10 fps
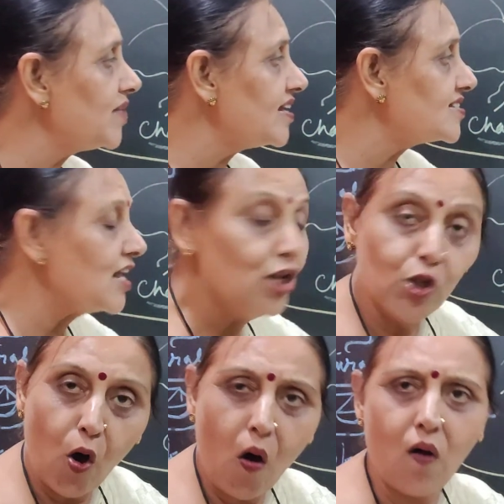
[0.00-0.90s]
there is a
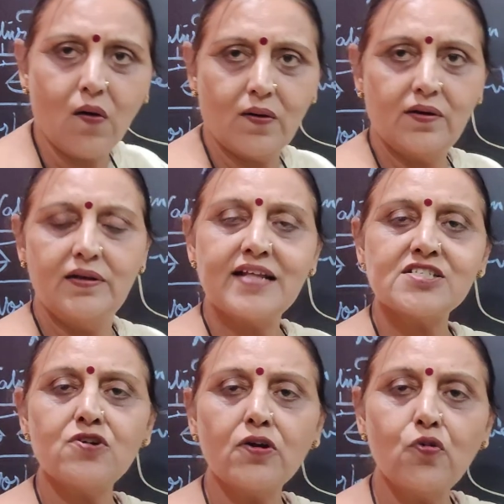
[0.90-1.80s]
law,
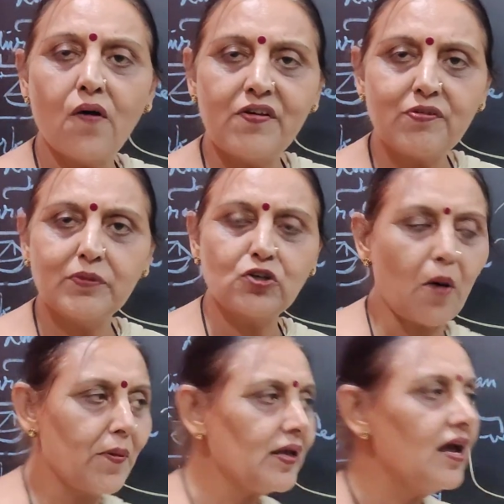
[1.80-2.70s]
let's not go away from the
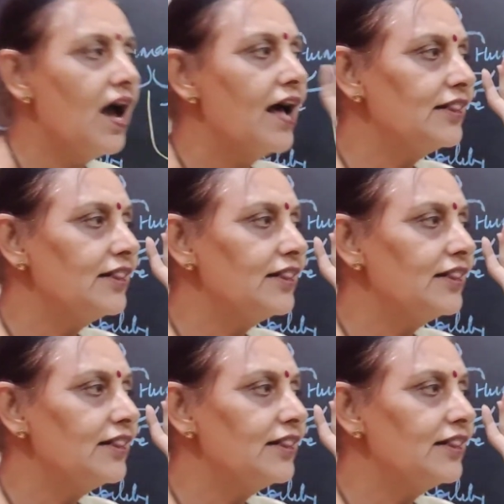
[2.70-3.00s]
topic,